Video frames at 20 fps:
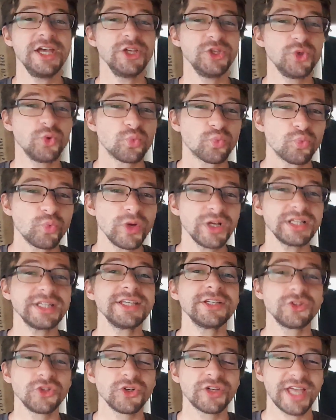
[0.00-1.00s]
you
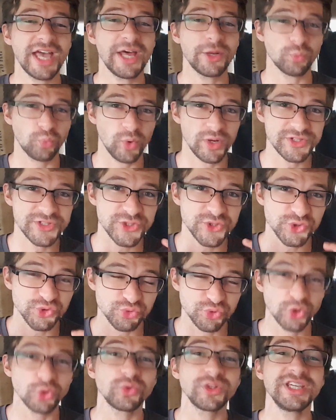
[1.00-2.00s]
really look at what's
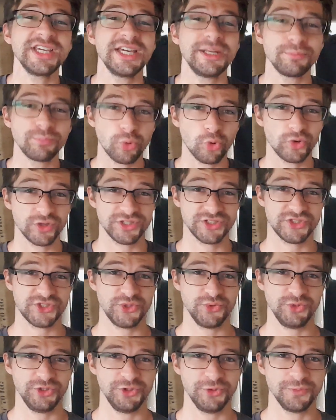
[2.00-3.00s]
truly important
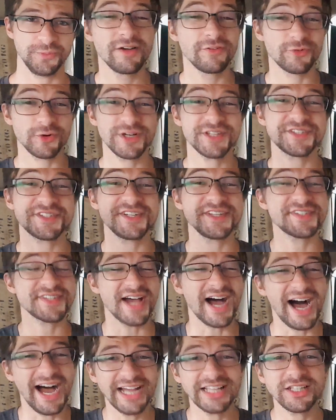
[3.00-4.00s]
to you. For instance,
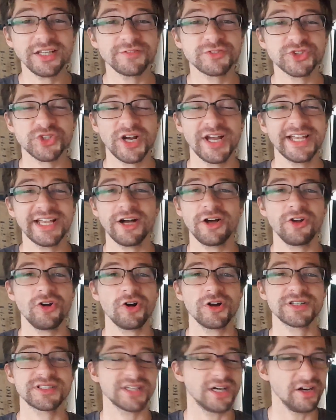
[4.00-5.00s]
I love trying out
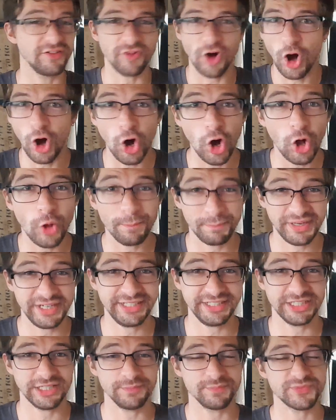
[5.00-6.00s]
art of all
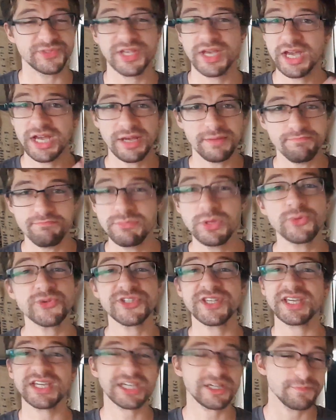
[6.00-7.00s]
mediums.
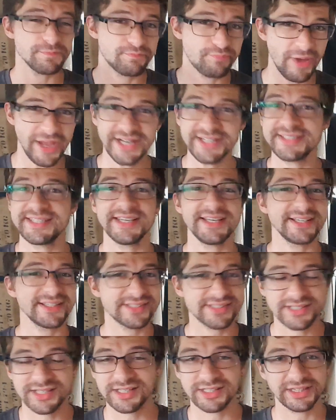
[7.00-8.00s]
Music,
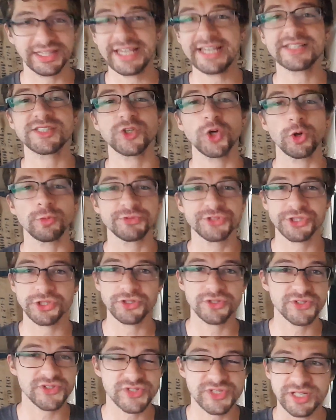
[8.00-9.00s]
paintings, clay
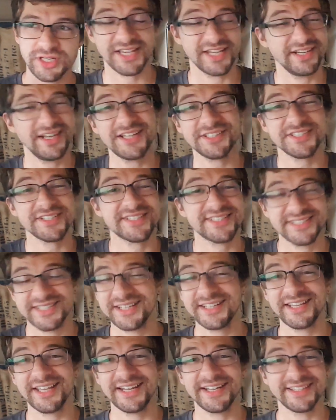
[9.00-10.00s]
sculptures, and not just
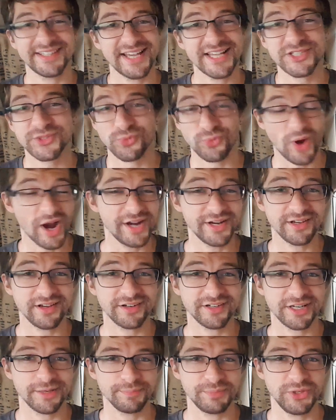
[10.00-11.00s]
sitting at a desk writing on
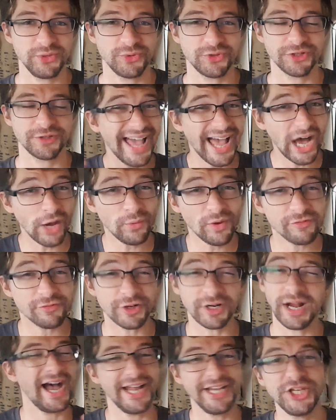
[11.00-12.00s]
a computer.
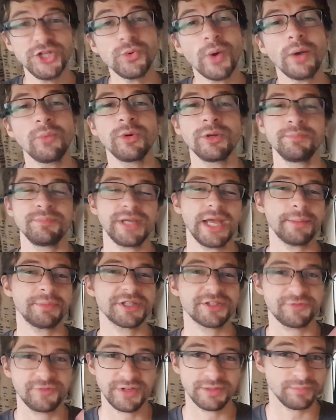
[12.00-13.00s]
However, I knew I wouldn't be able
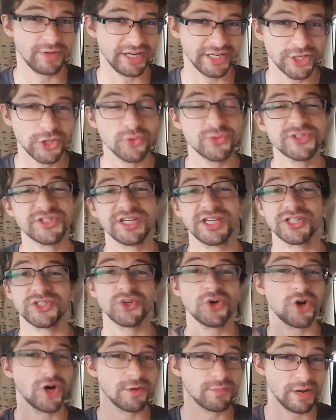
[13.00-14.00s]
to fit my acoustic
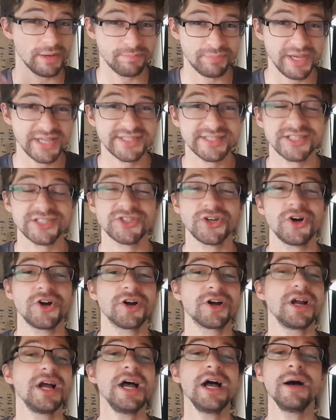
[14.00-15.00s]
guitar, my bass
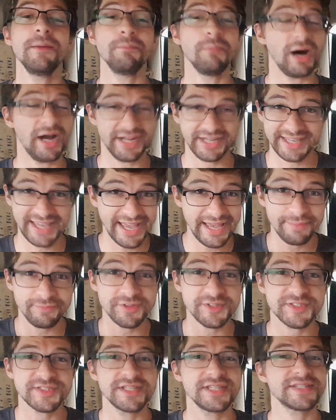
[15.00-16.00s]
guitar, my
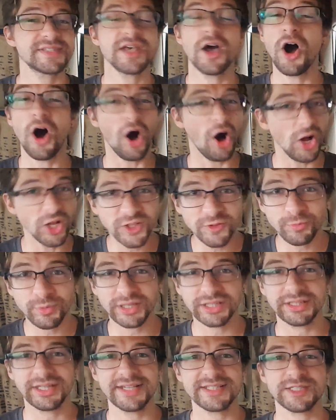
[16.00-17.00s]
canvases, all of my
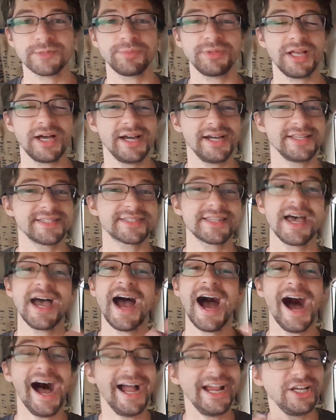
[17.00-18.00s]
clay supplies.
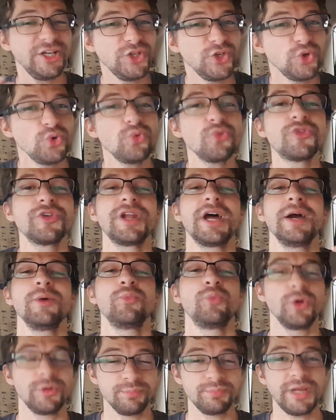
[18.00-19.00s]
I knew that I
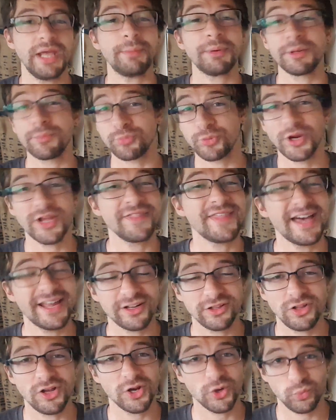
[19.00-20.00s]
wouldn't be able to bring that
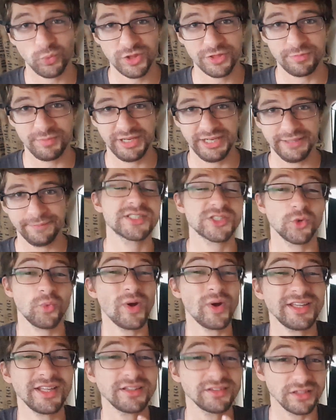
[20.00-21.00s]
along with me. So
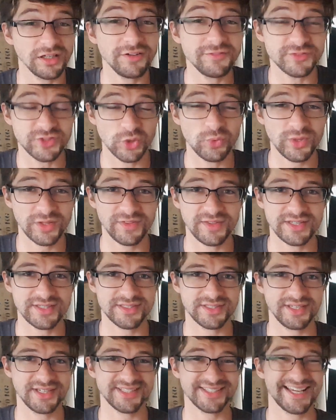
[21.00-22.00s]
I love doing these
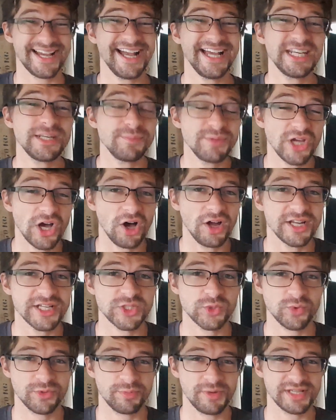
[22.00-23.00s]
things, I had to be
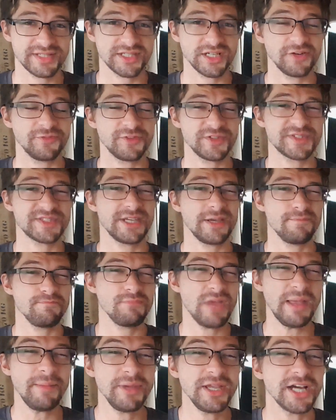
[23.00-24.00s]
honest with myself and say,
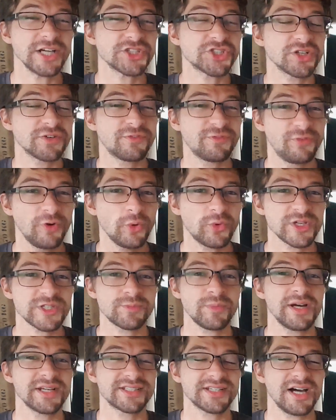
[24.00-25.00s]
maybe I should focus
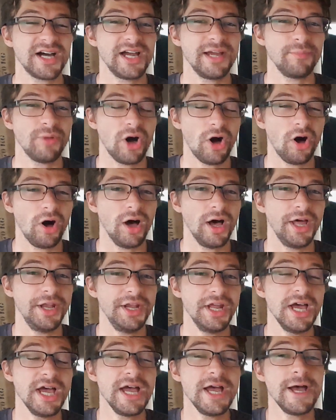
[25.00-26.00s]
my time
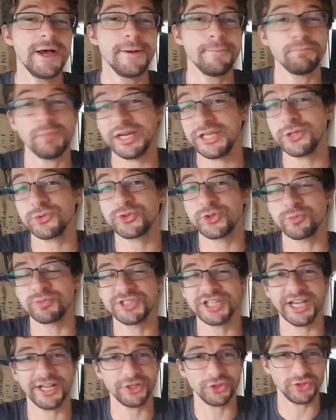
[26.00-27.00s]
on my YouTube
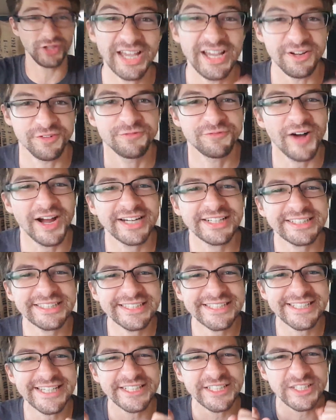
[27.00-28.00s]
channel and
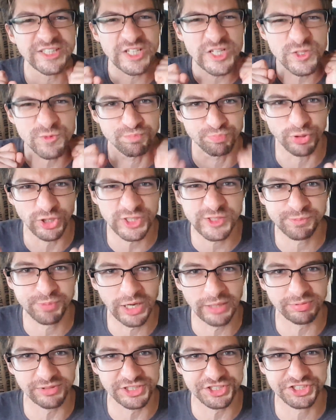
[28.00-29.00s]
finally getting these books
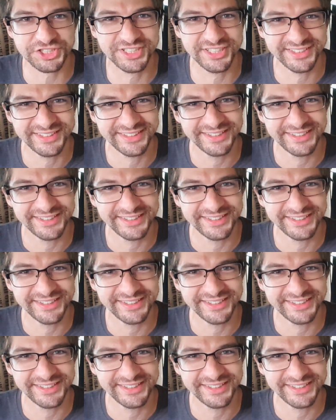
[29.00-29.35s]
published.